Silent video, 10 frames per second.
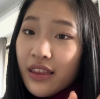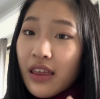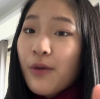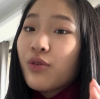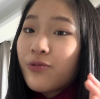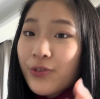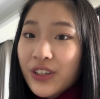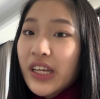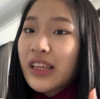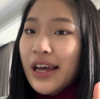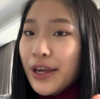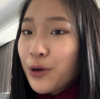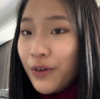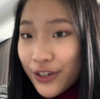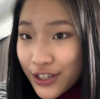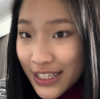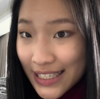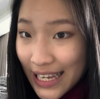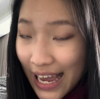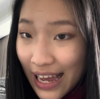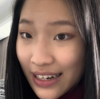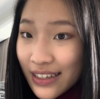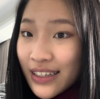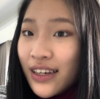They would really let you understand